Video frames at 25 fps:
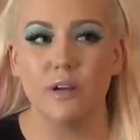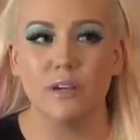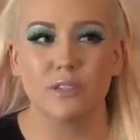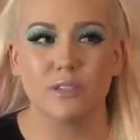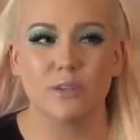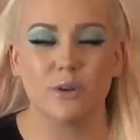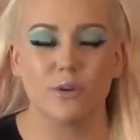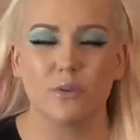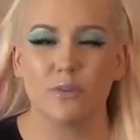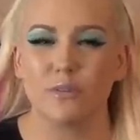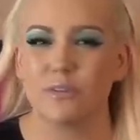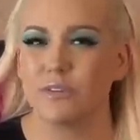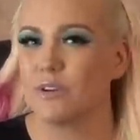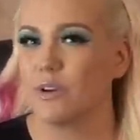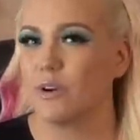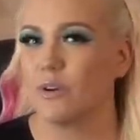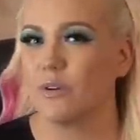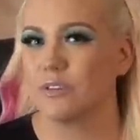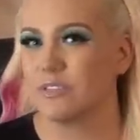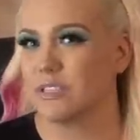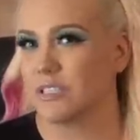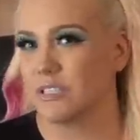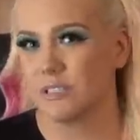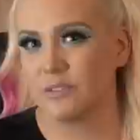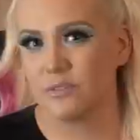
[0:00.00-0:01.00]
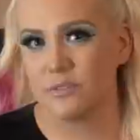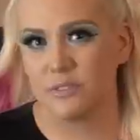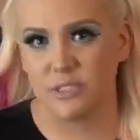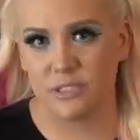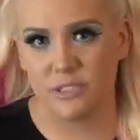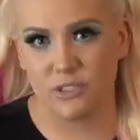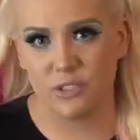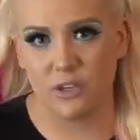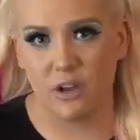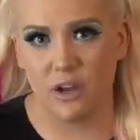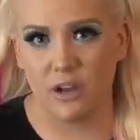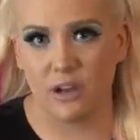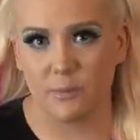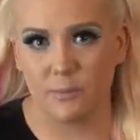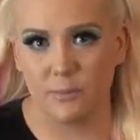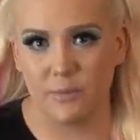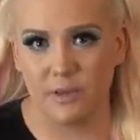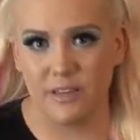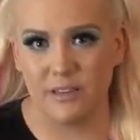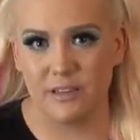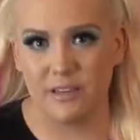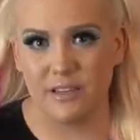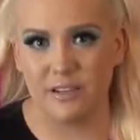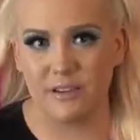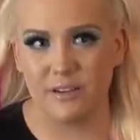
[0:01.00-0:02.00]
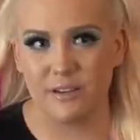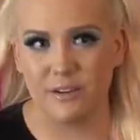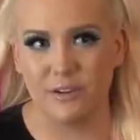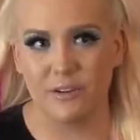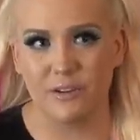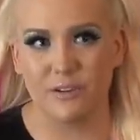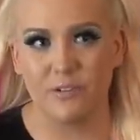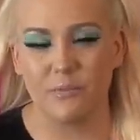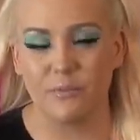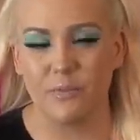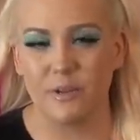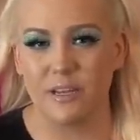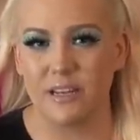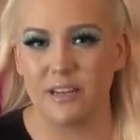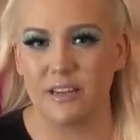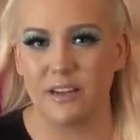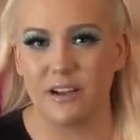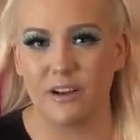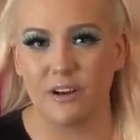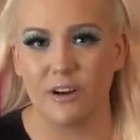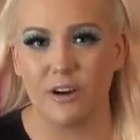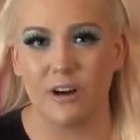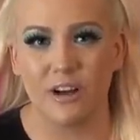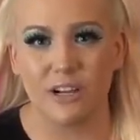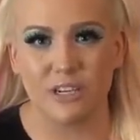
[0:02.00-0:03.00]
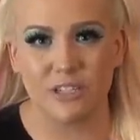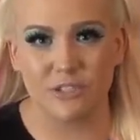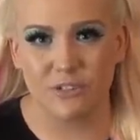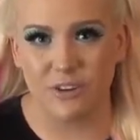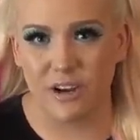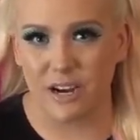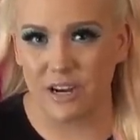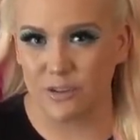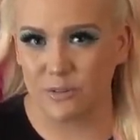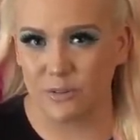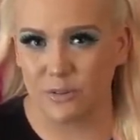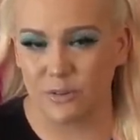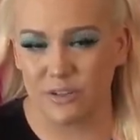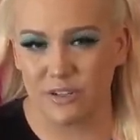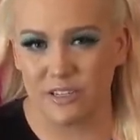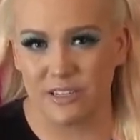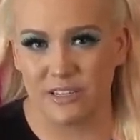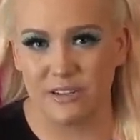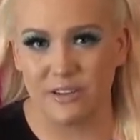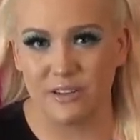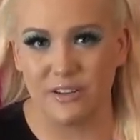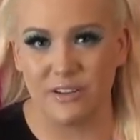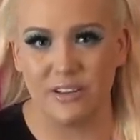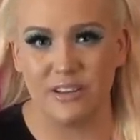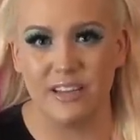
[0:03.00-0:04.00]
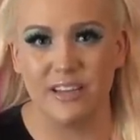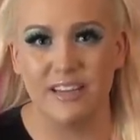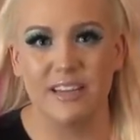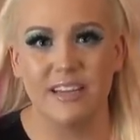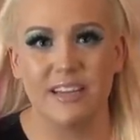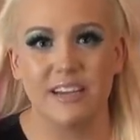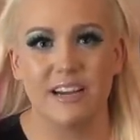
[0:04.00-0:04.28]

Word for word: So no, it doesn't really shock me. It could have been a contract ordeal.